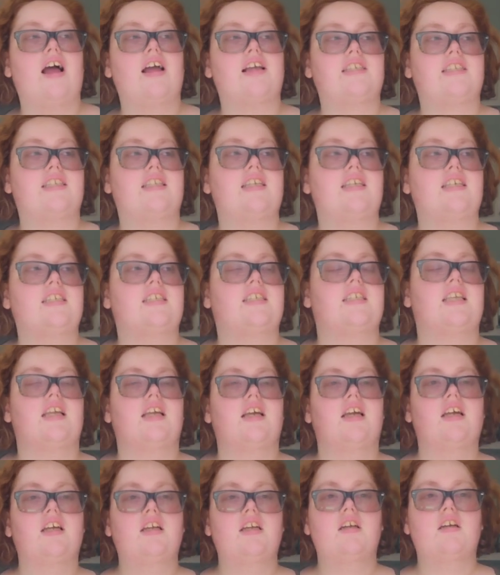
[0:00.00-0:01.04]
has these
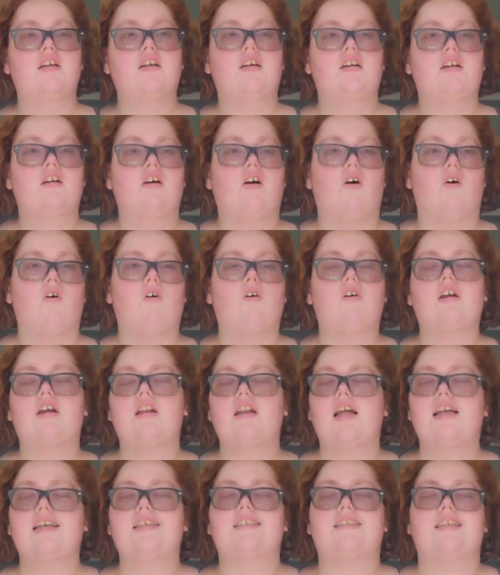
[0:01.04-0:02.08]

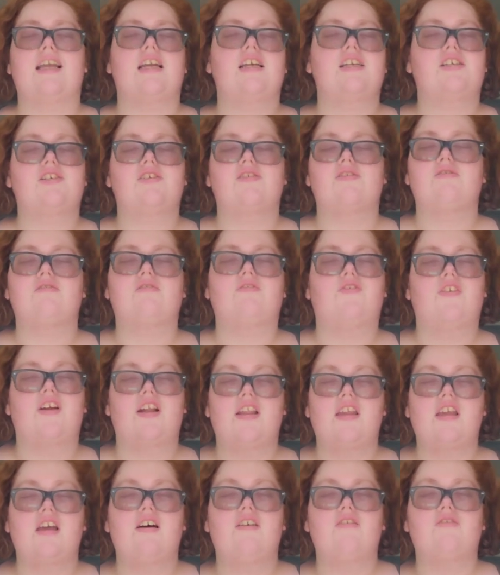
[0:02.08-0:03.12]
organizational
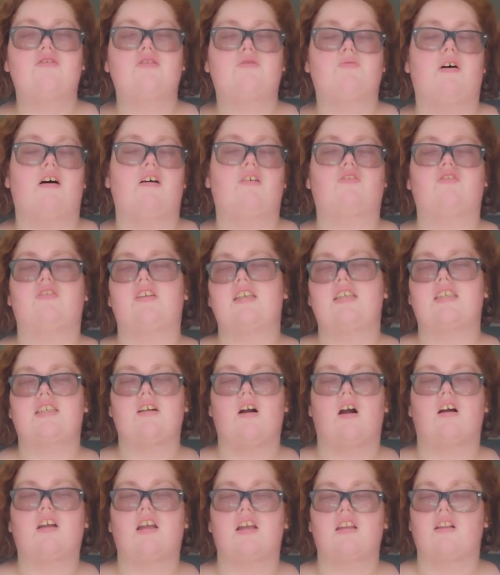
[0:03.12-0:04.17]
videos while
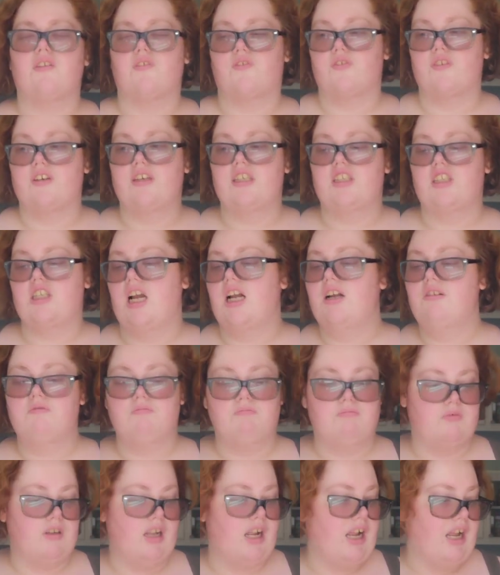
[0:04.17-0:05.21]
restocking the fridge. I
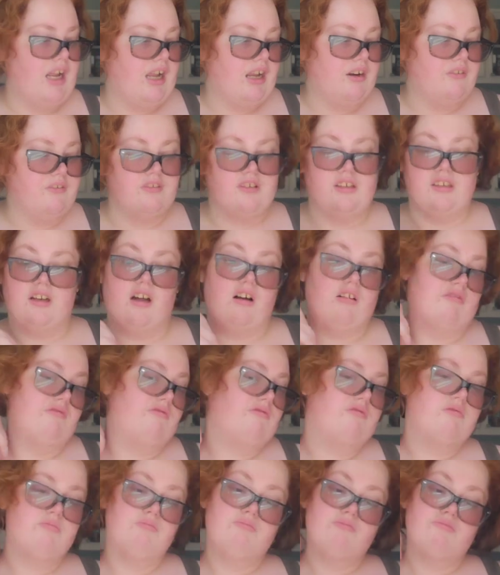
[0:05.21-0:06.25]
don't, I really
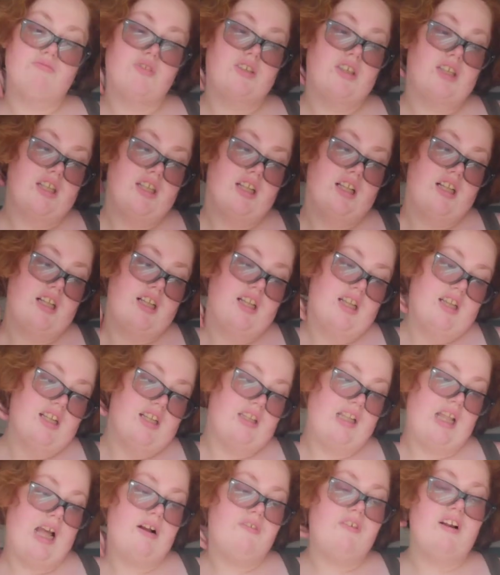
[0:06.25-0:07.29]
don't.
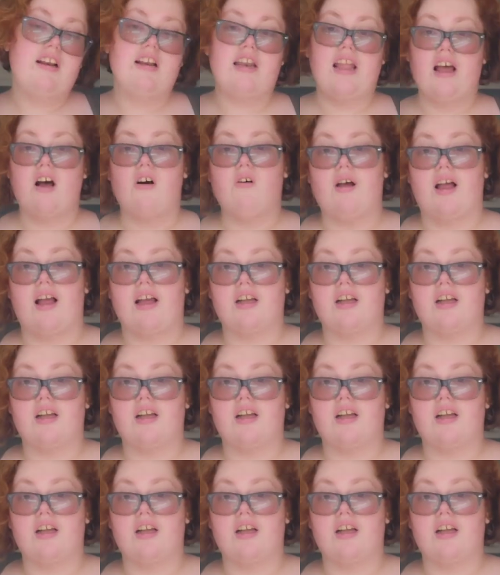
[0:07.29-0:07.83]
Not right now,